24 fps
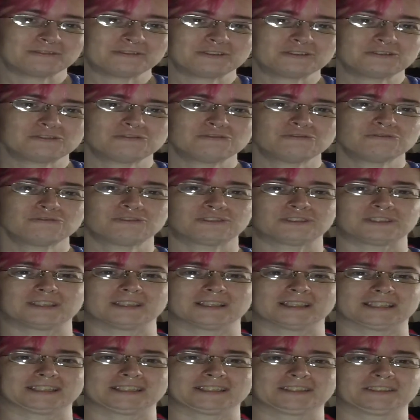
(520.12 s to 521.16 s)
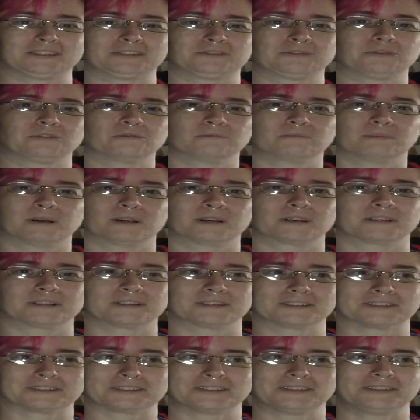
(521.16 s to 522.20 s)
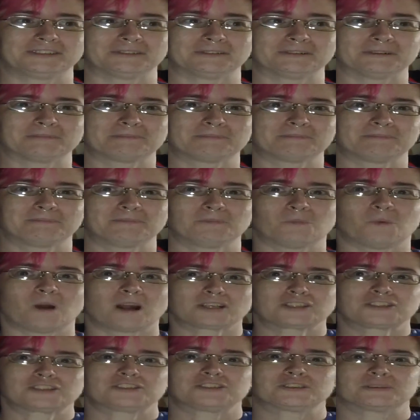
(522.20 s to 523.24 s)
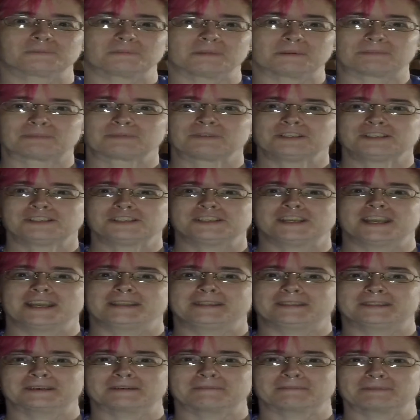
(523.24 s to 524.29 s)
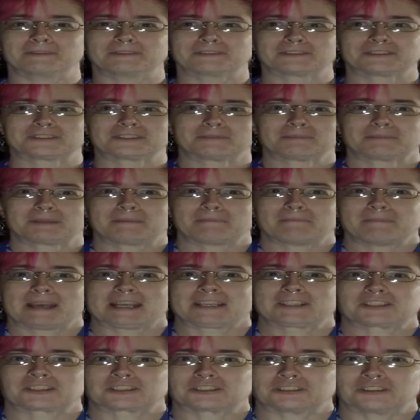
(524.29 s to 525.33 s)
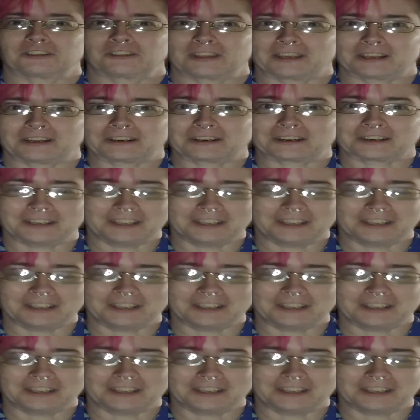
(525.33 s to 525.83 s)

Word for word: if you do see like soul partners, you know, watch them, appreciate them. You know, there's something magical there,